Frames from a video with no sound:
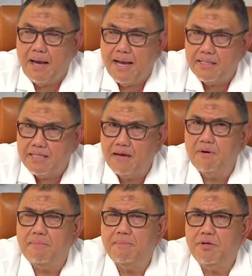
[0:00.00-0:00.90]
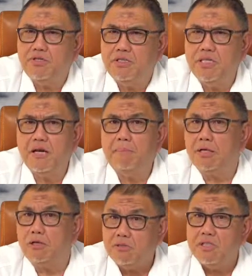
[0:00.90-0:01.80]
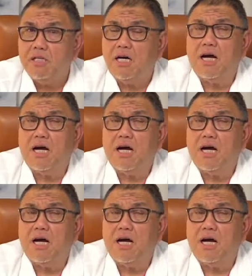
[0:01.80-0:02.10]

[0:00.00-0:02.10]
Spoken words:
And some of my patients say, but doctor,